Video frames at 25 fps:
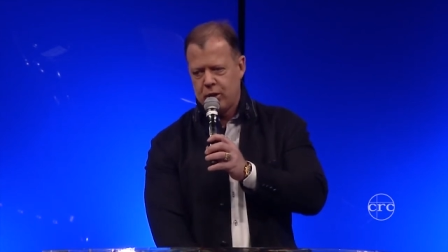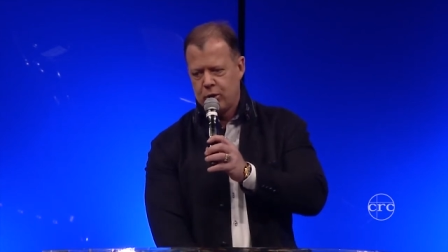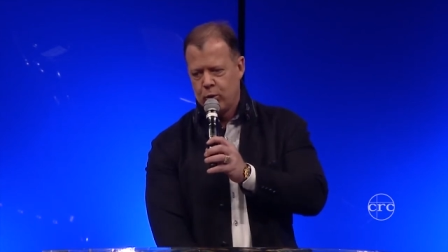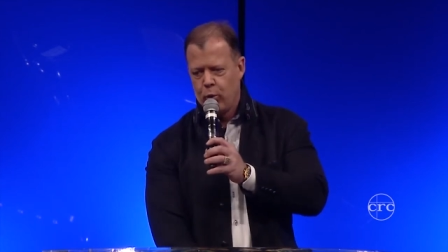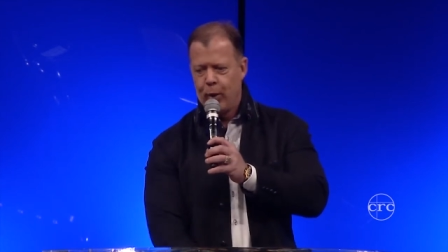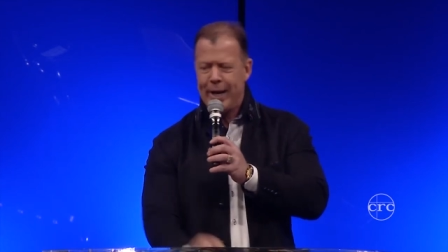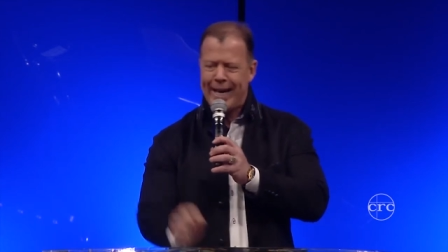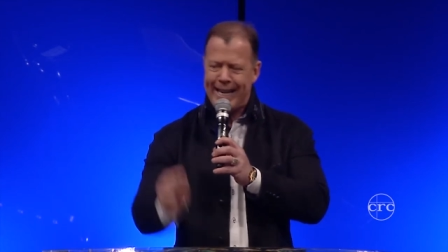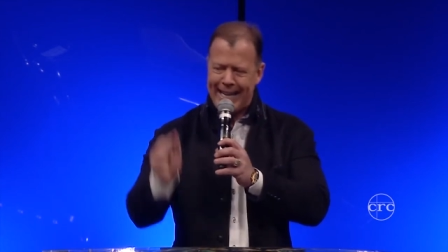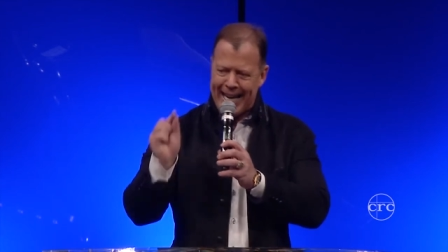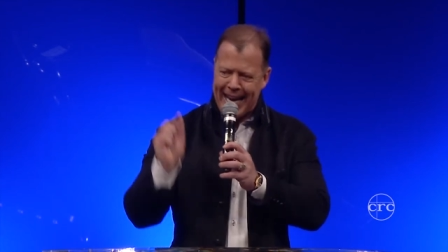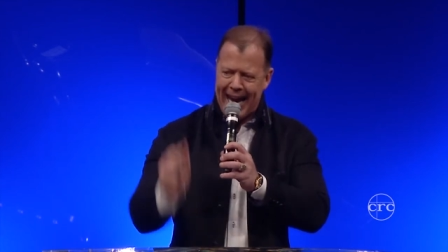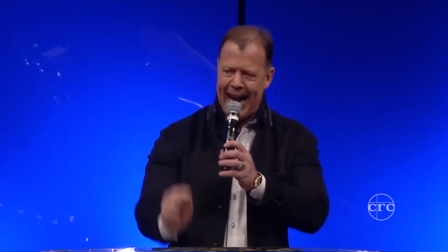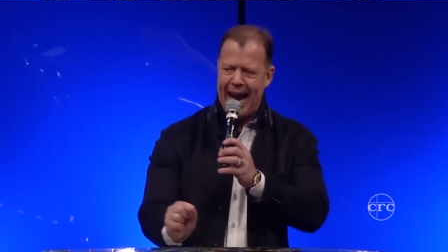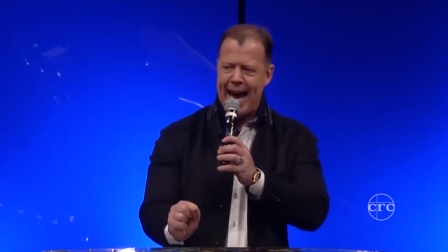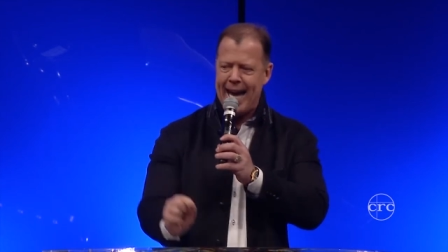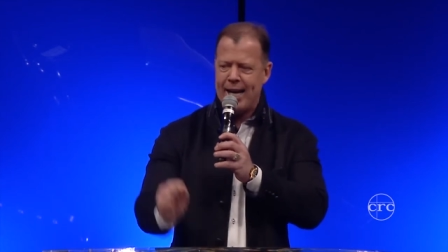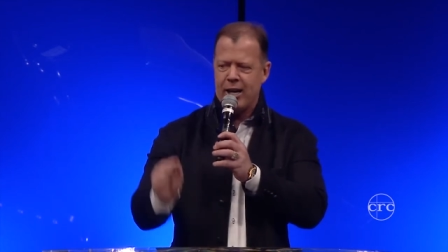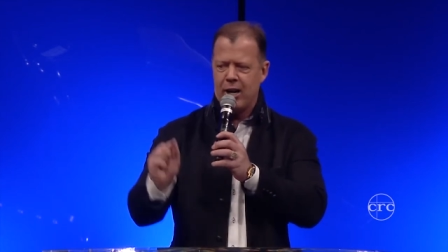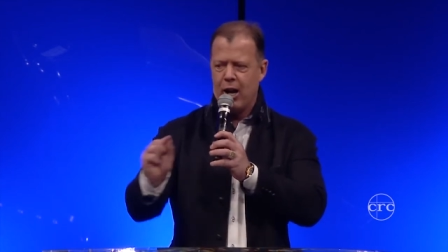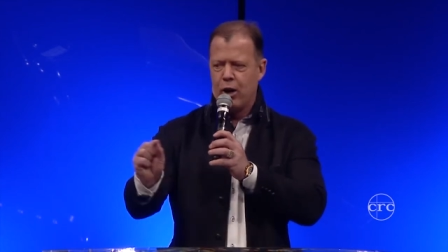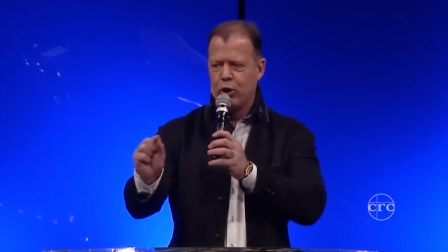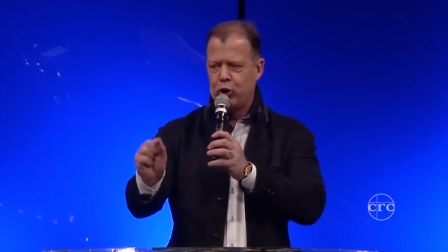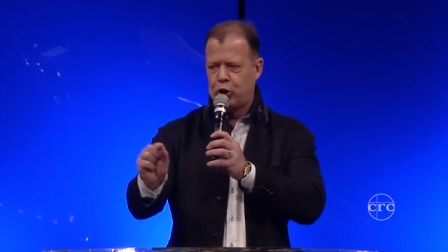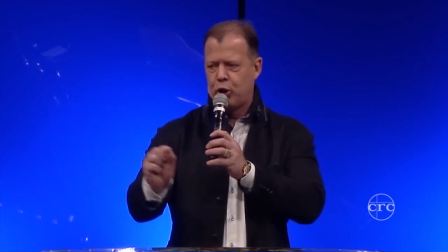We
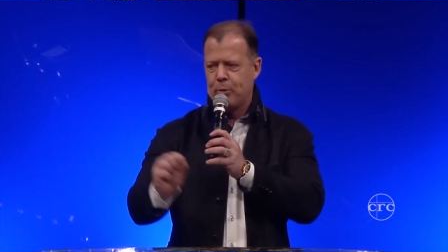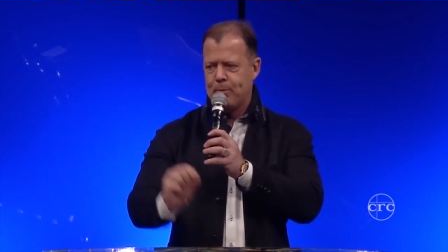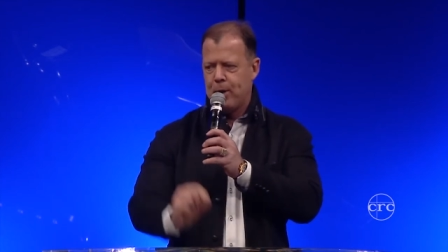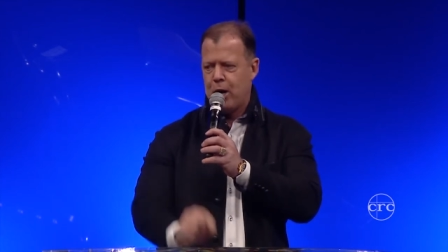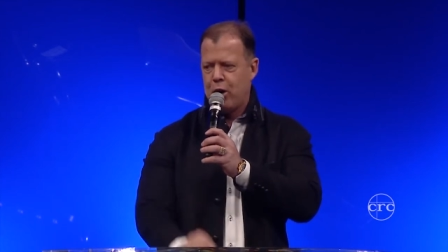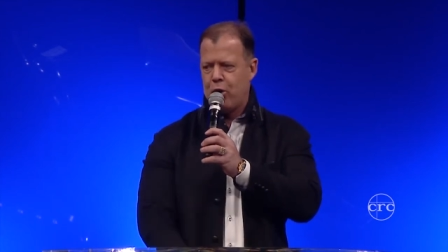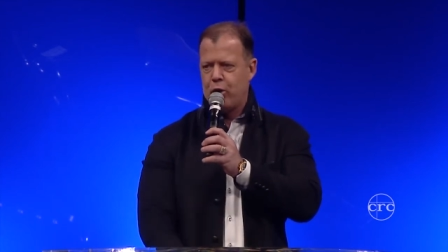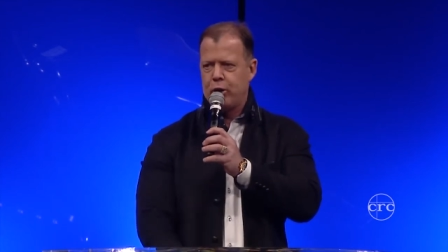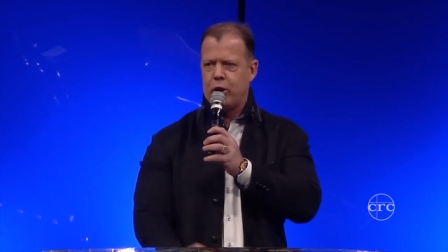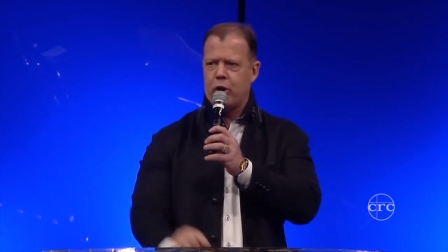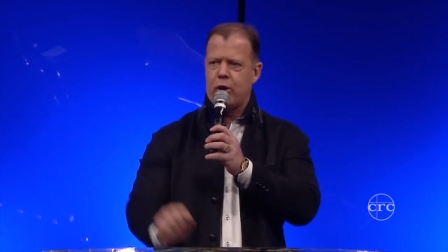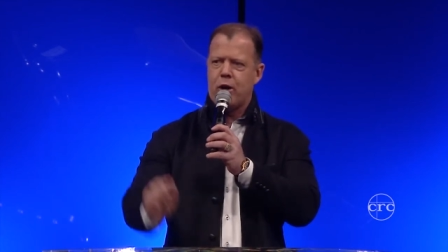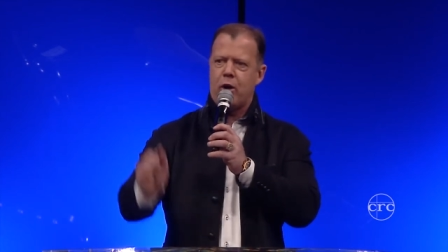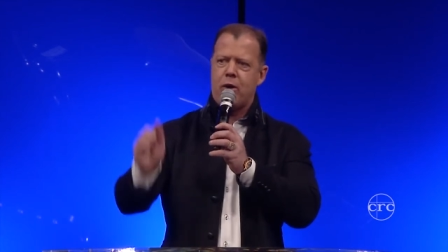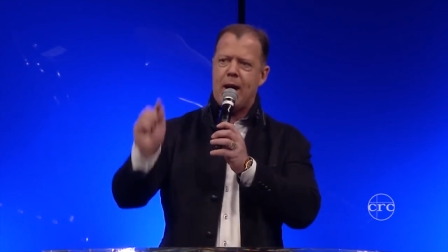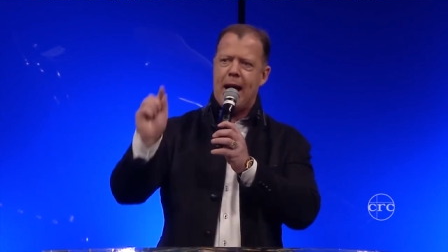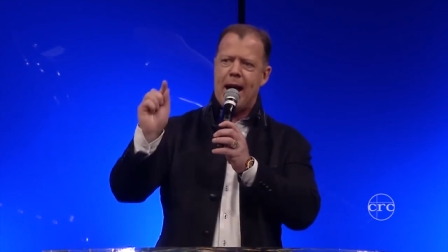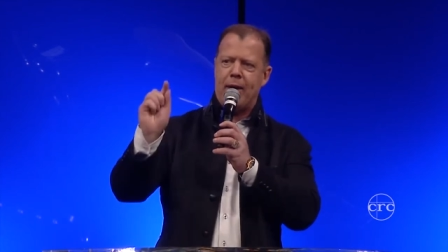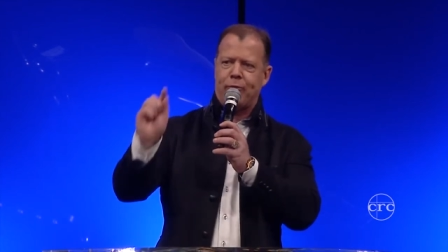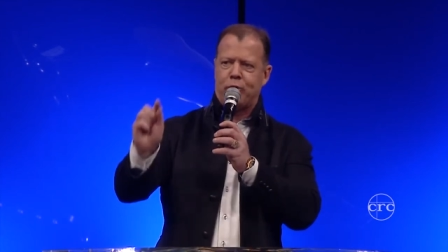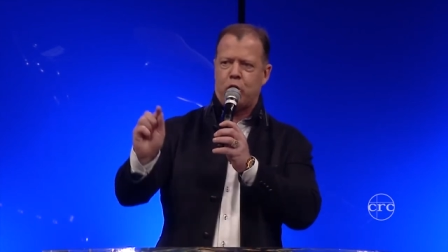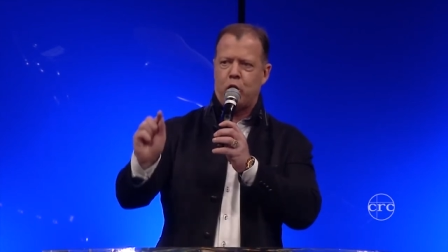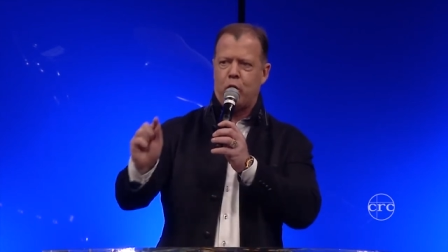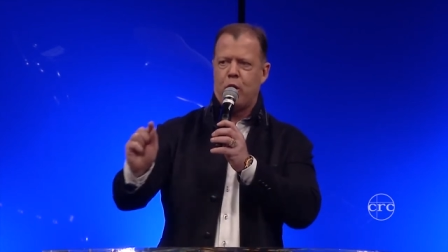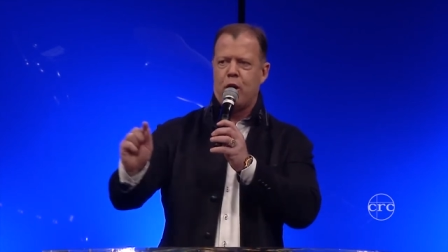can know tomorrow. You don't
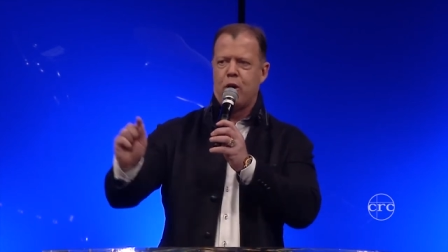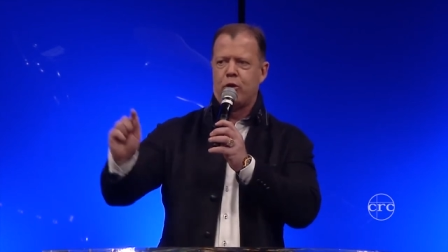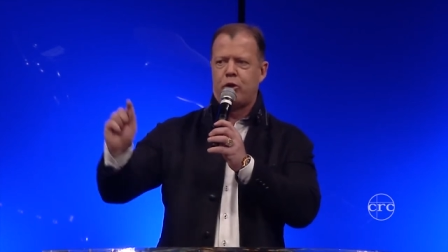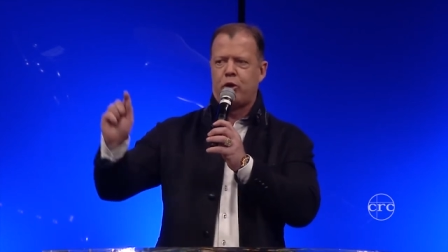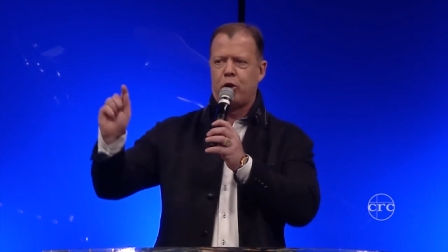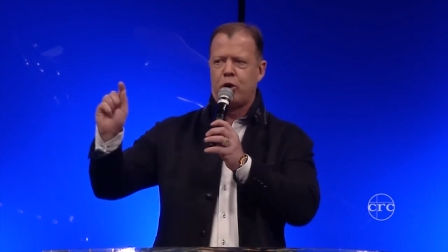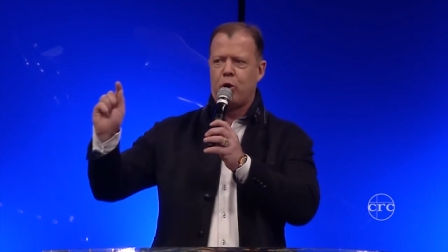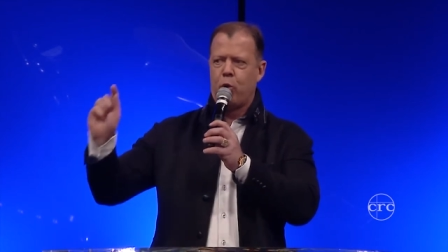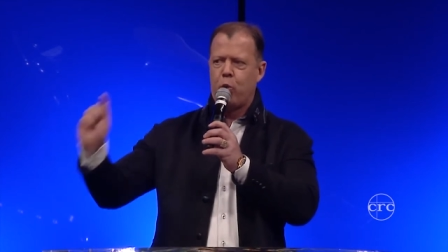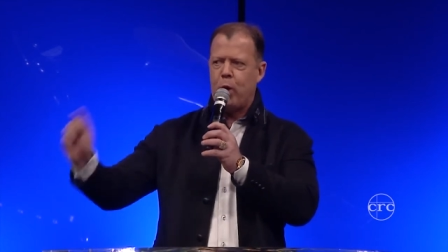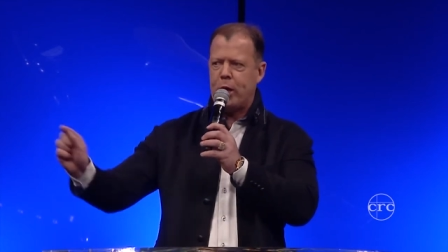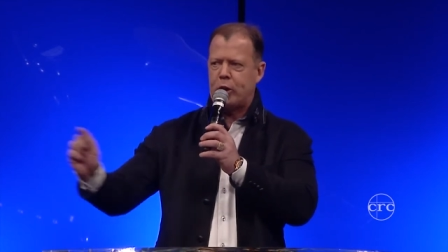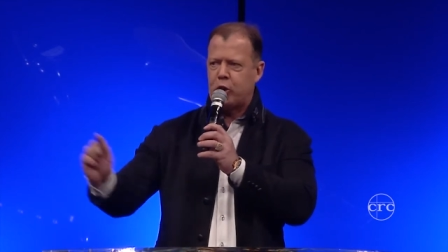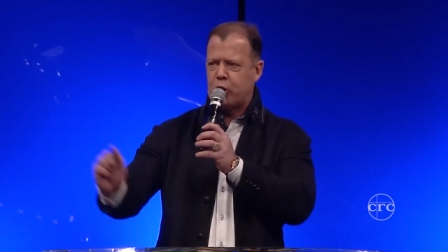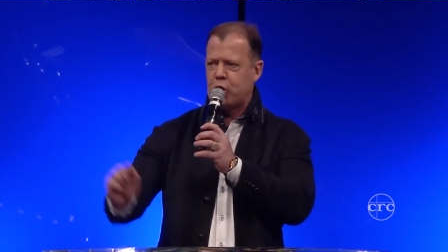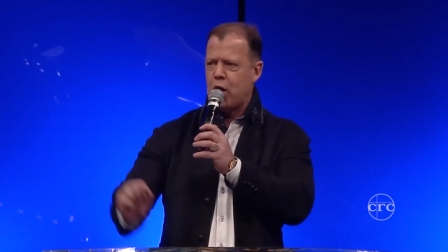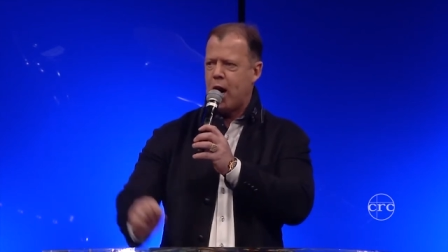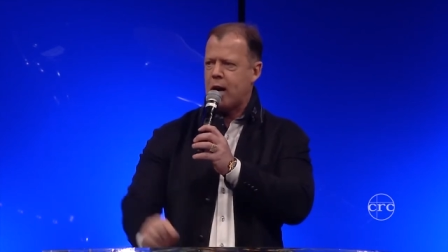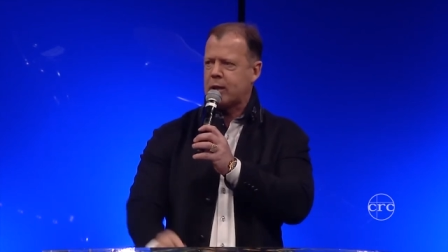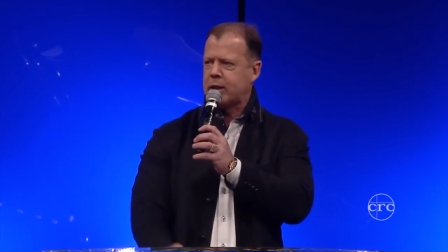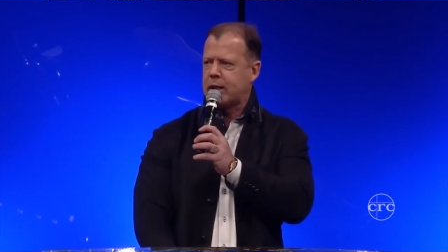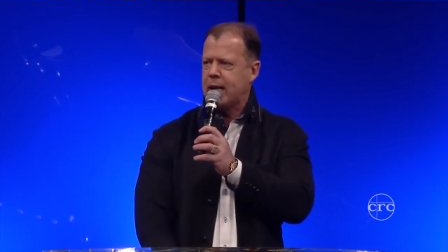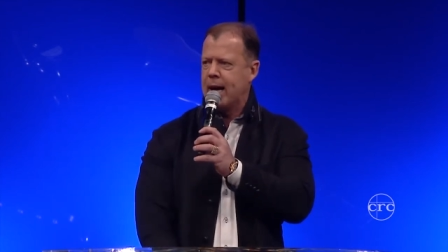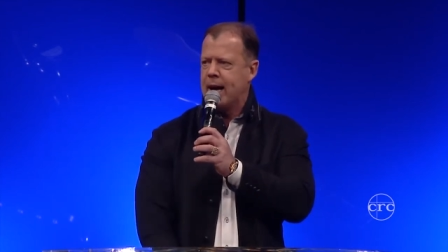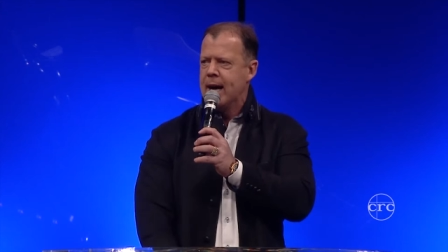have to go to the witch
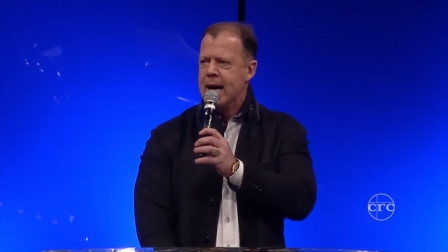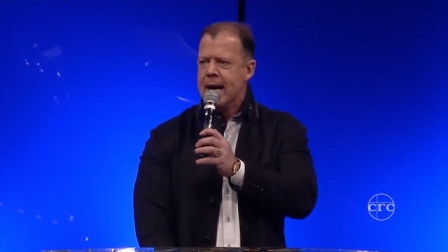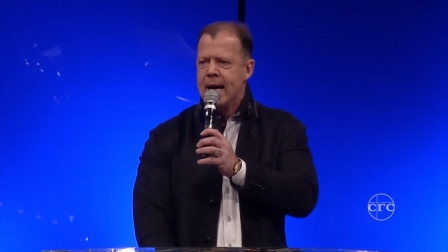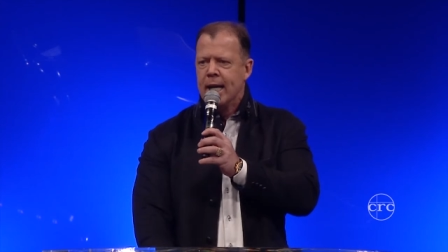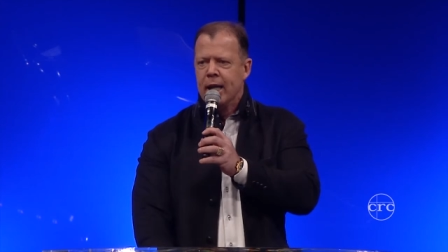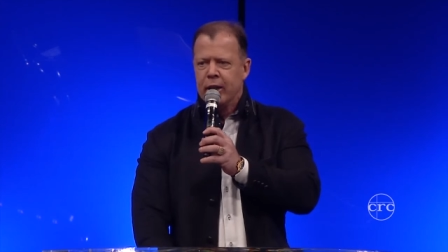doctor.